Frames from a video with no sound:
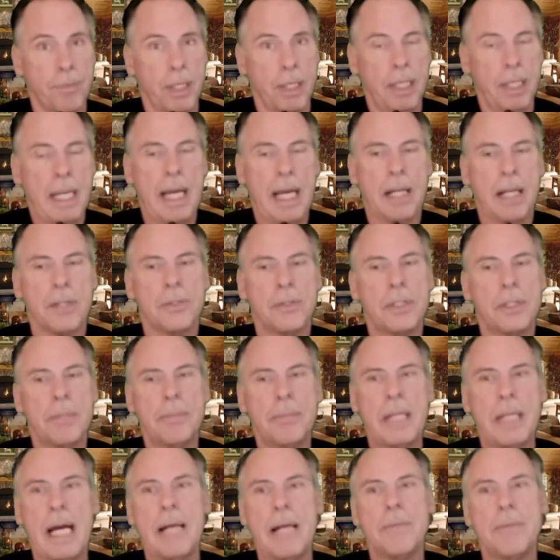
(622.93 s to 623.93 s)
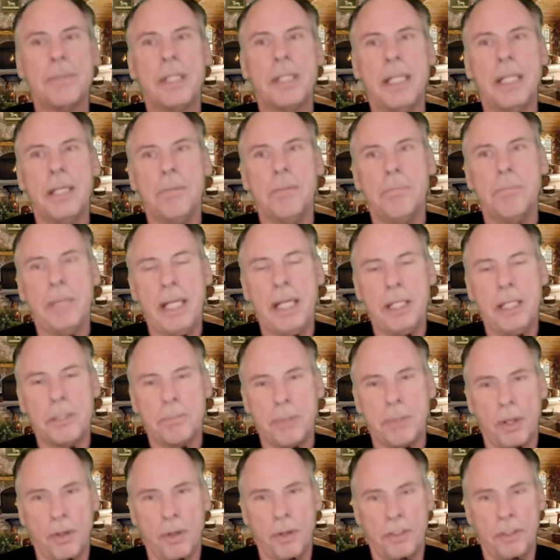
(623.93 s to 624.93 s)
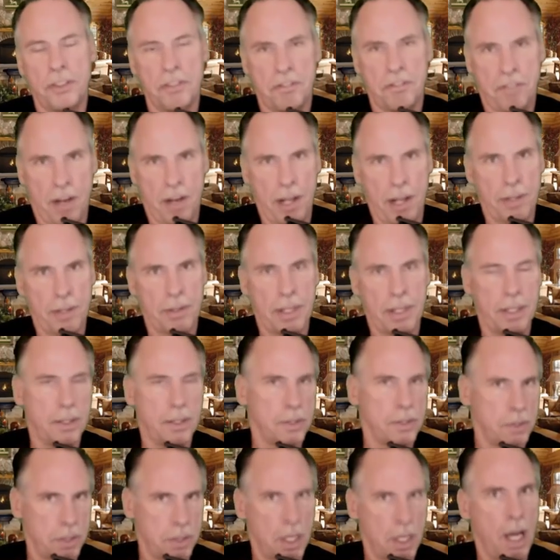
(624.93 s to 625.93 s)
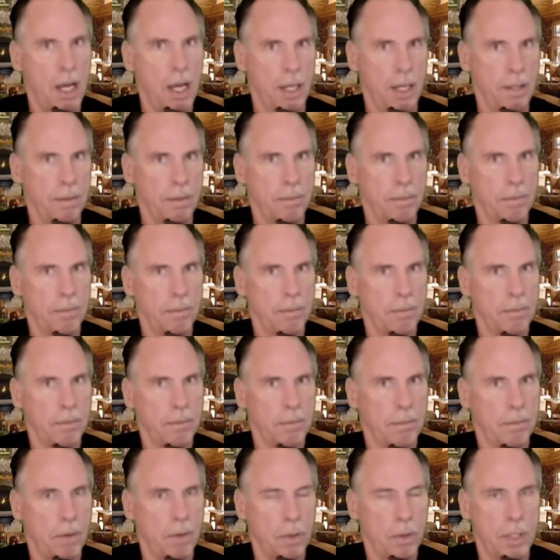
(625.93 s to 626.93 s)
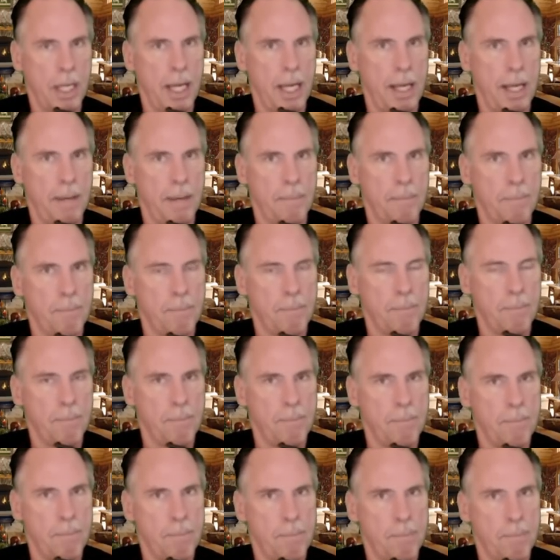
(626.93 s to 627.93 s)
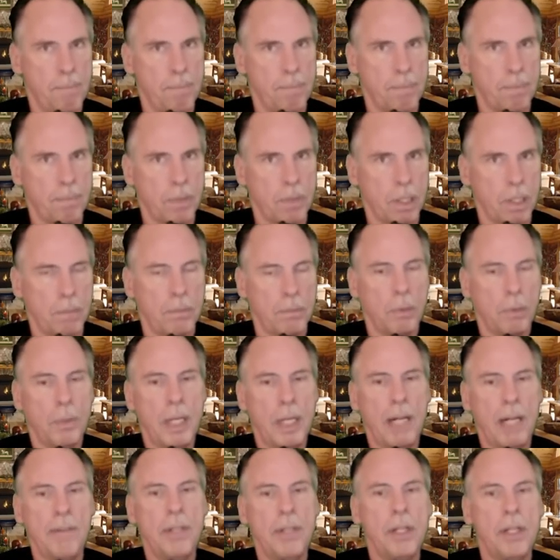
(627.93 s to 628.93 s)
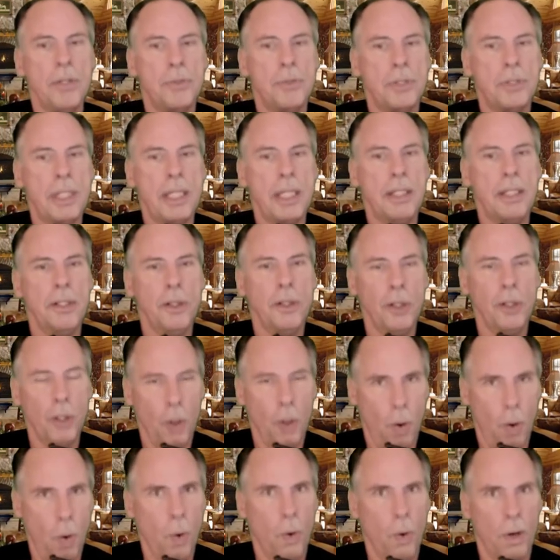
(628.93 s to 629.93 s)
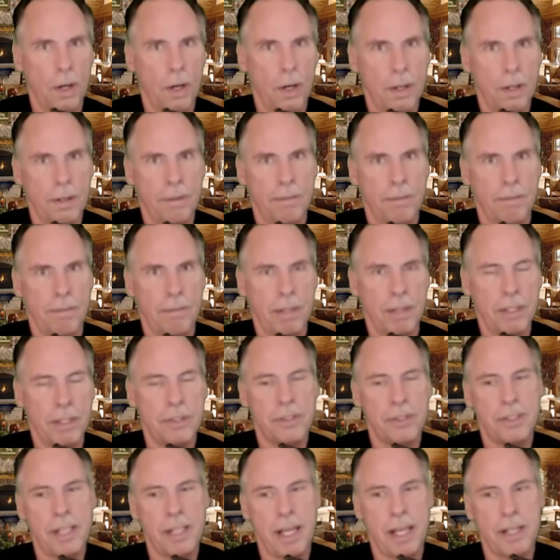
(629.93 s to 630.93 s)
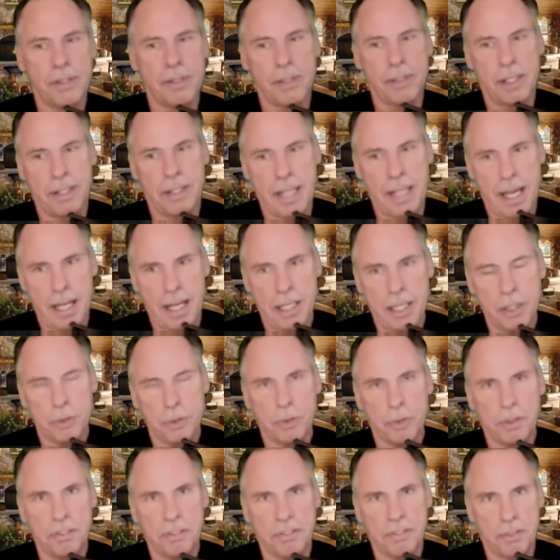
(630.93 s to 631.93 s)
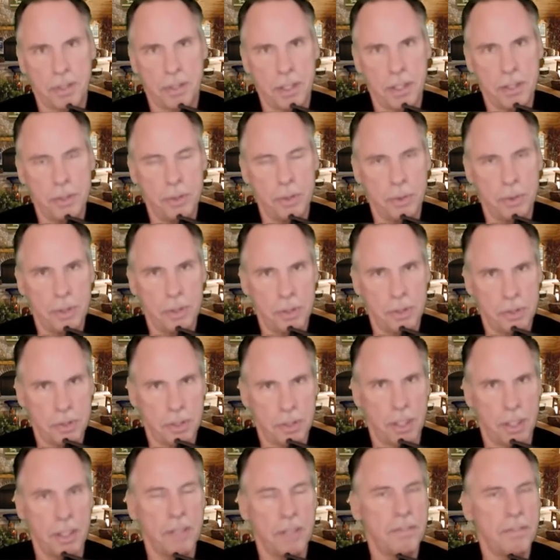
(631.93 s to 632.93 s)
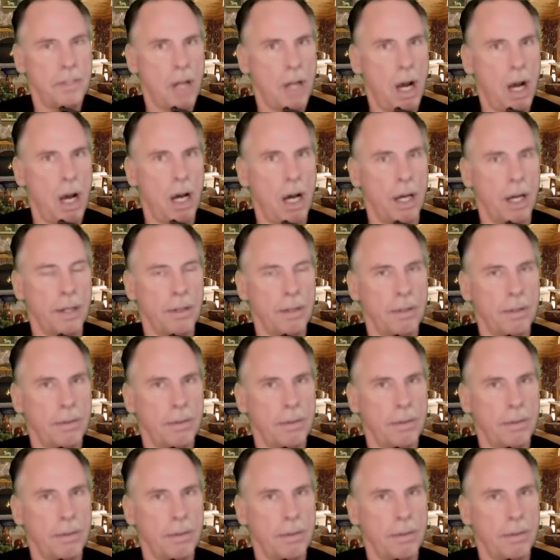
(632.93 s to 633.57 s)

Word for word: Now, sometimes it means both the Father and the Son, okay? But whenever you see Lord, it says that is referring to the Son of God.